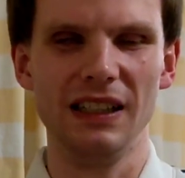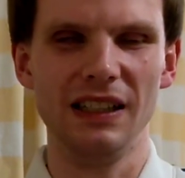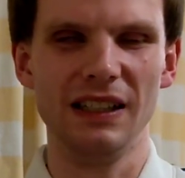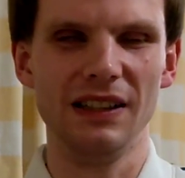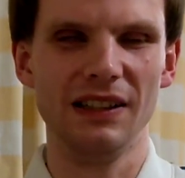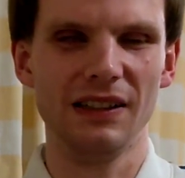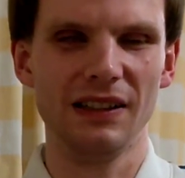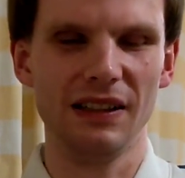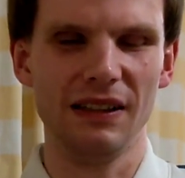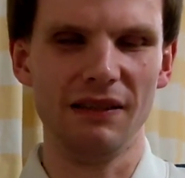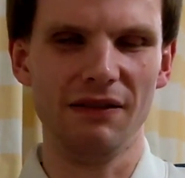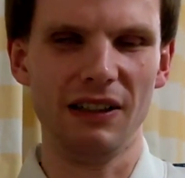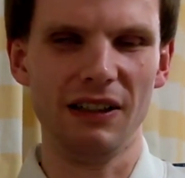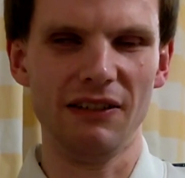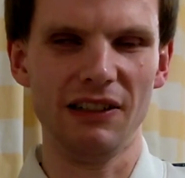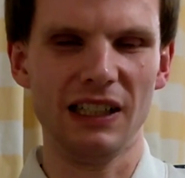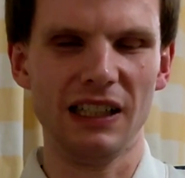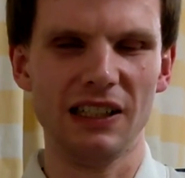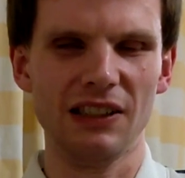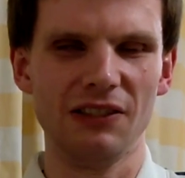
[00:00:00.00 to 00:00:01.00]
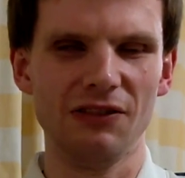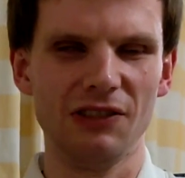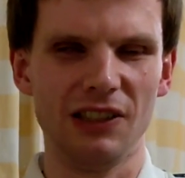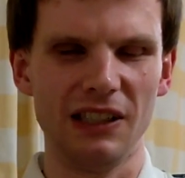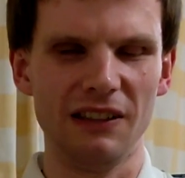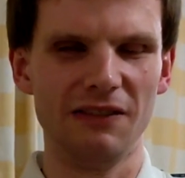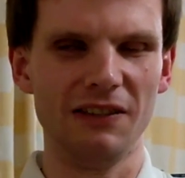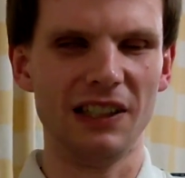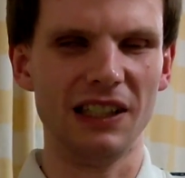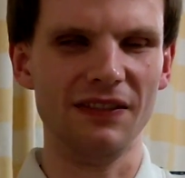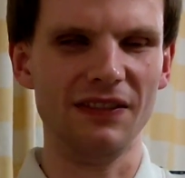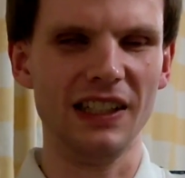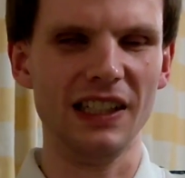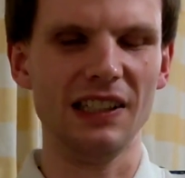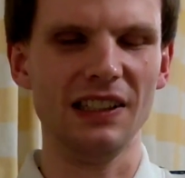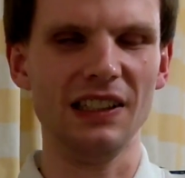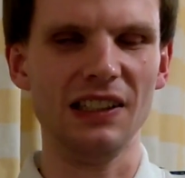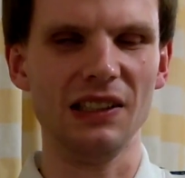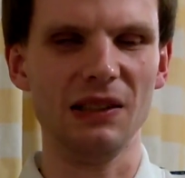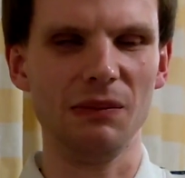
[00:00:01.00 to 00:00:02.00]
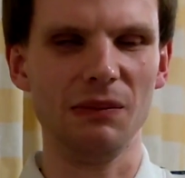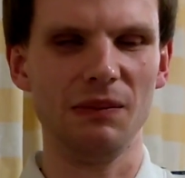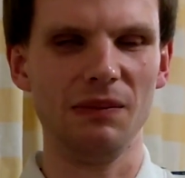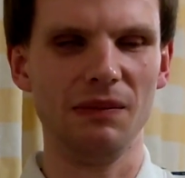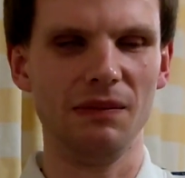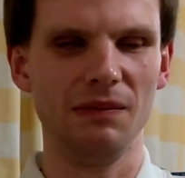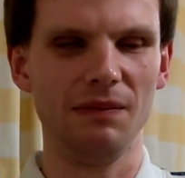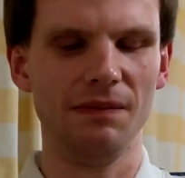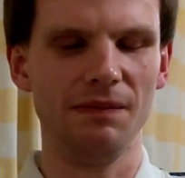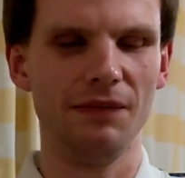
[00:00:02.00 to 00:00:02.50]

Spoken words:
is where it has a dry fire mechanism.